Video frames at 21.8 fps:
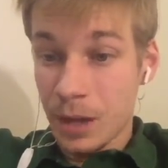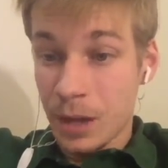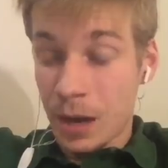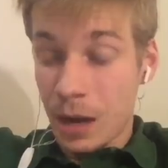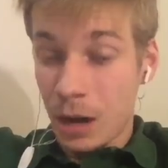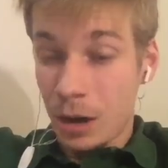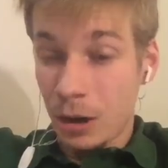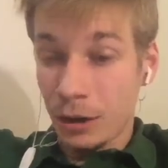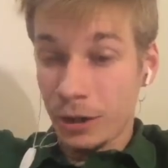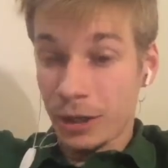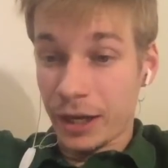
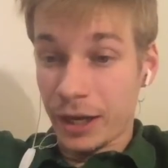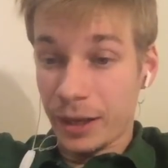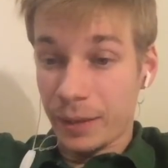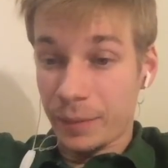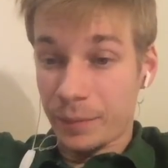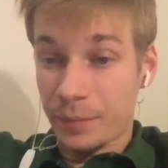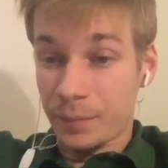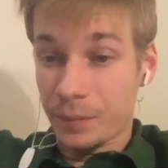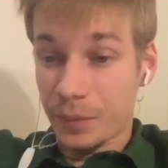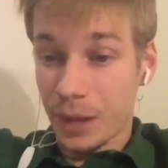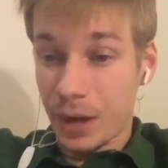
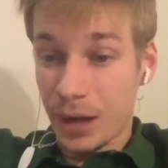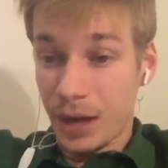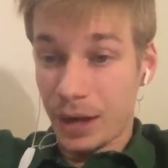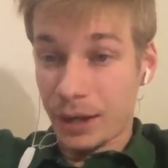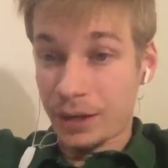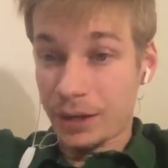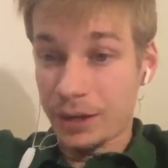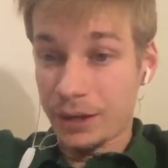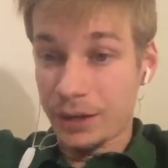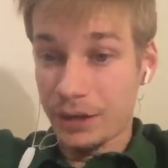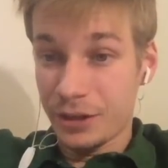Okay,
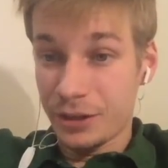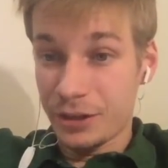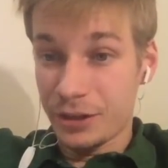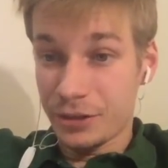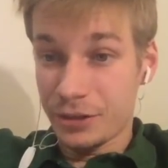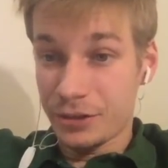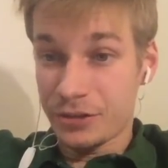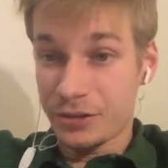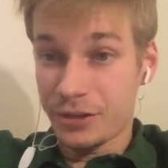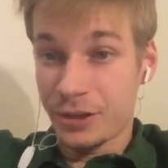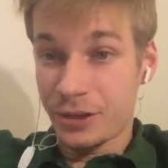
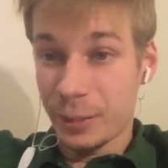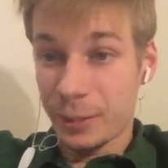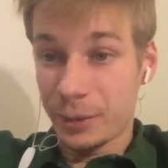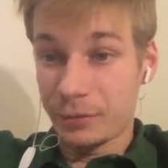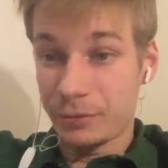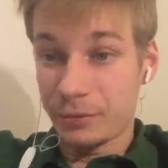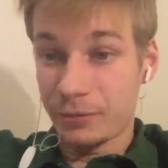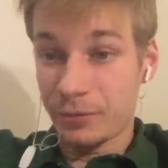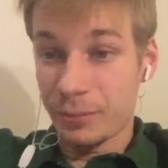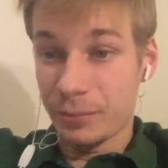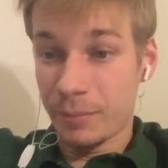here's the
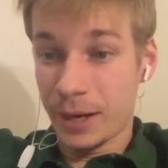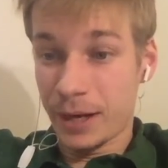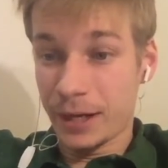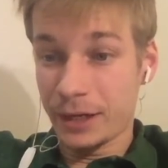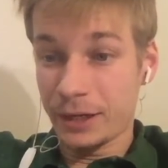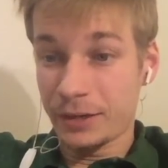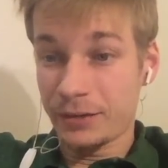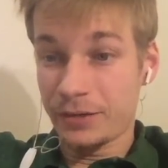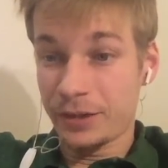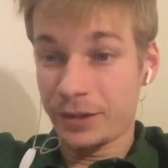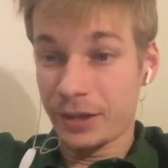comment from
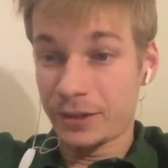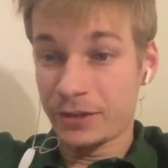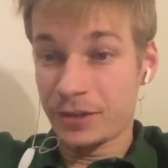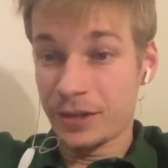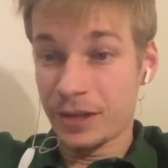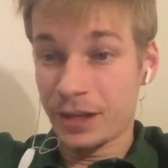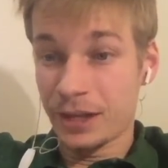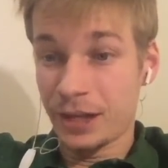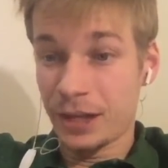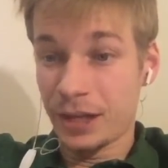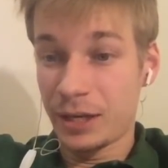Mike
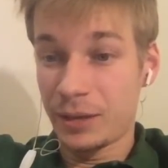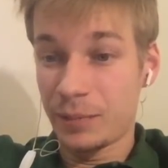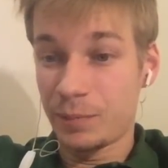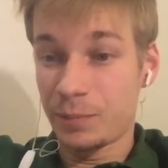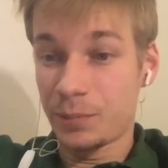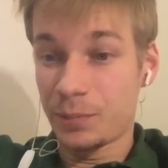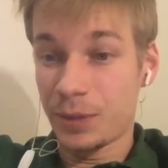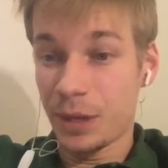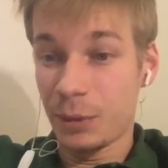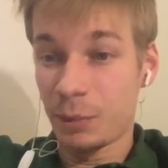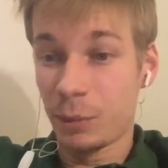that he
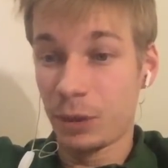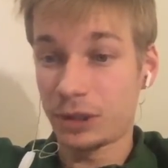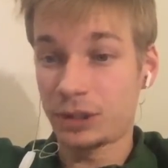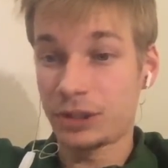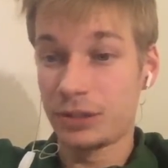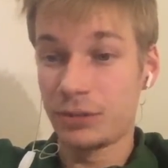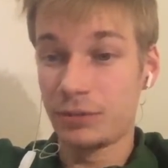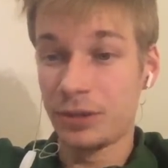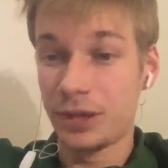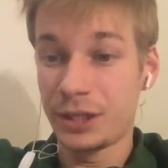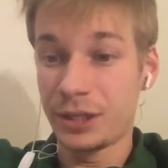
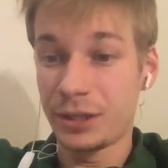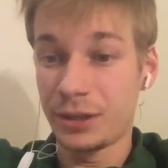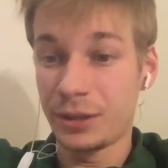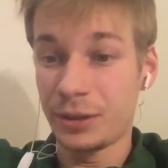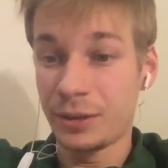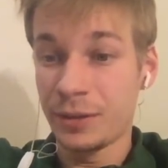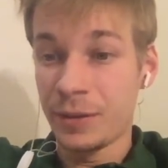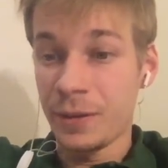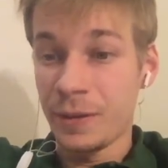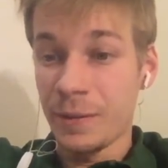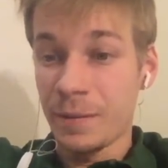watched the
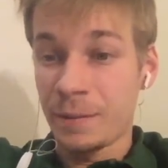video,